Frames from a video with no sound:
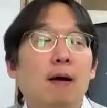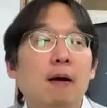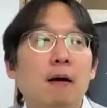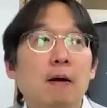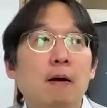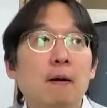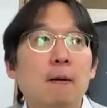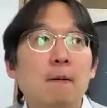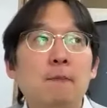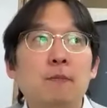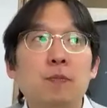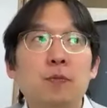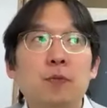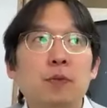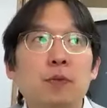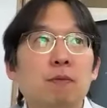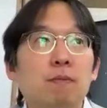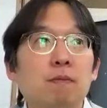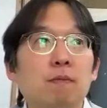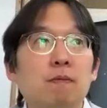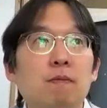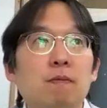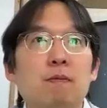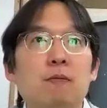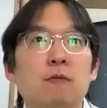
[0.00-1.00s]

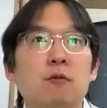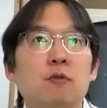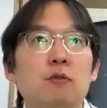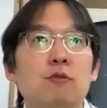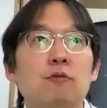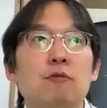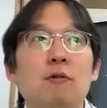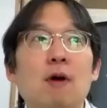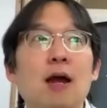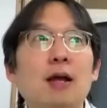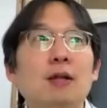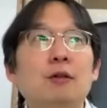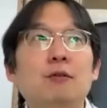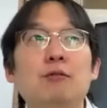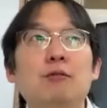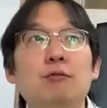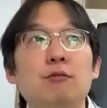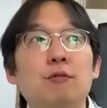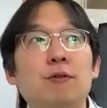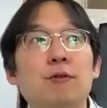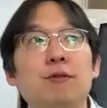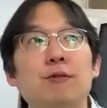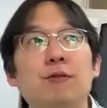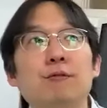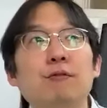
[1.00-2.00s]
Try to
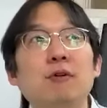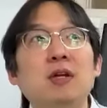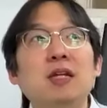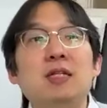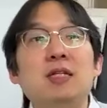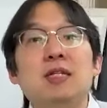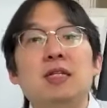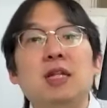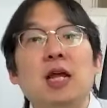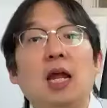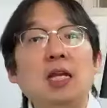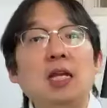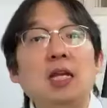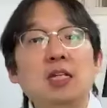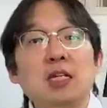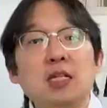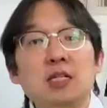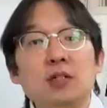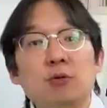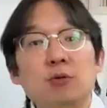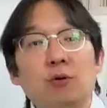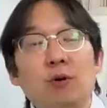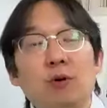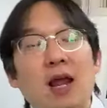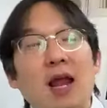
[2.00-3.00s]
do 3
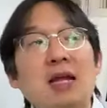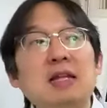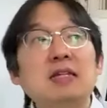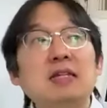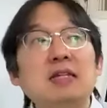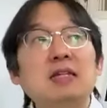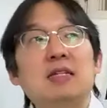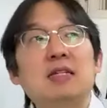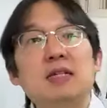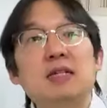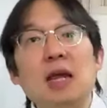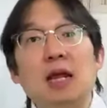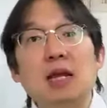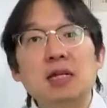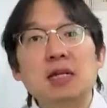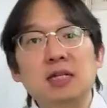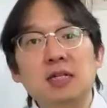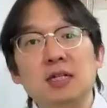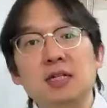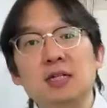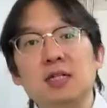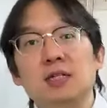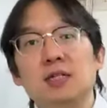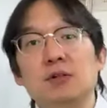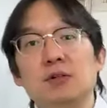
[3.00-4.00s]
stages or n
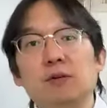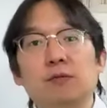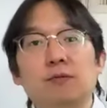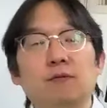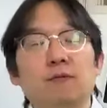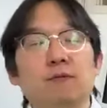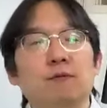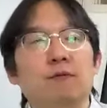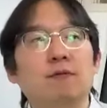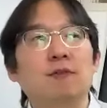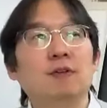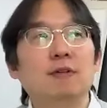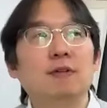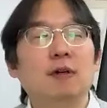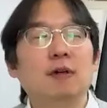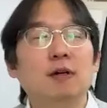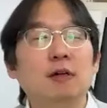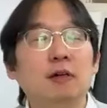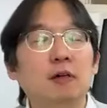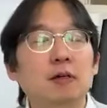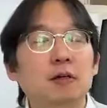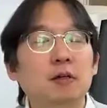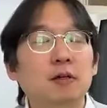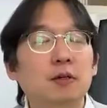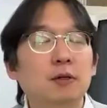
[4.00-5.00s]
stages of
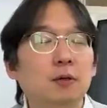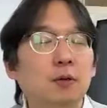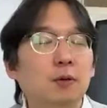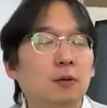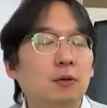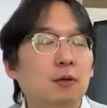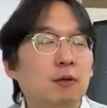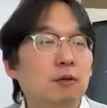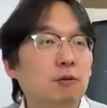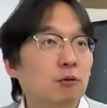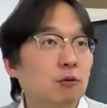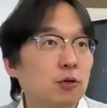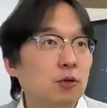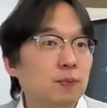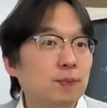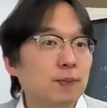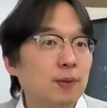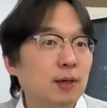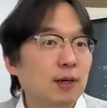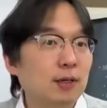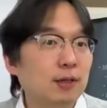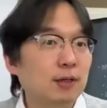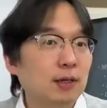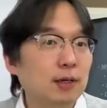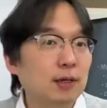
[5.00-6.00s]
growth
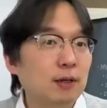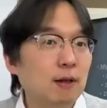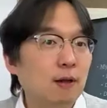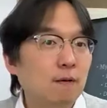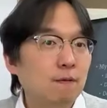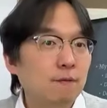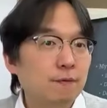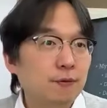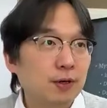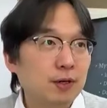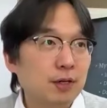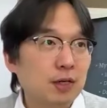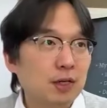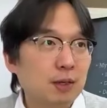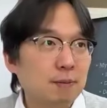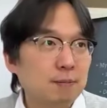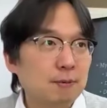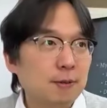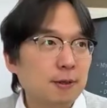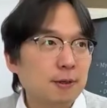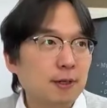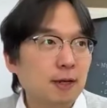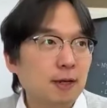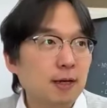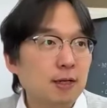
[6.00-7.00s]
model, very
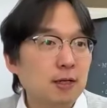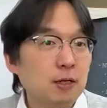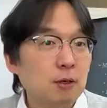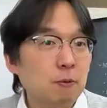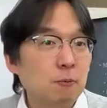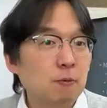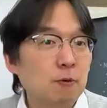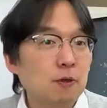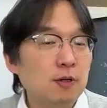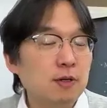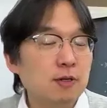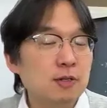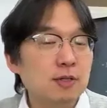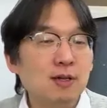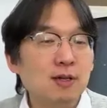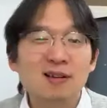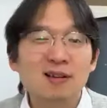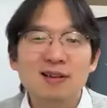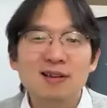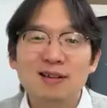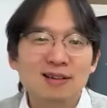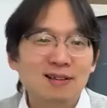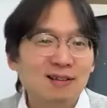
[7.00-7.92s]
complicated ones.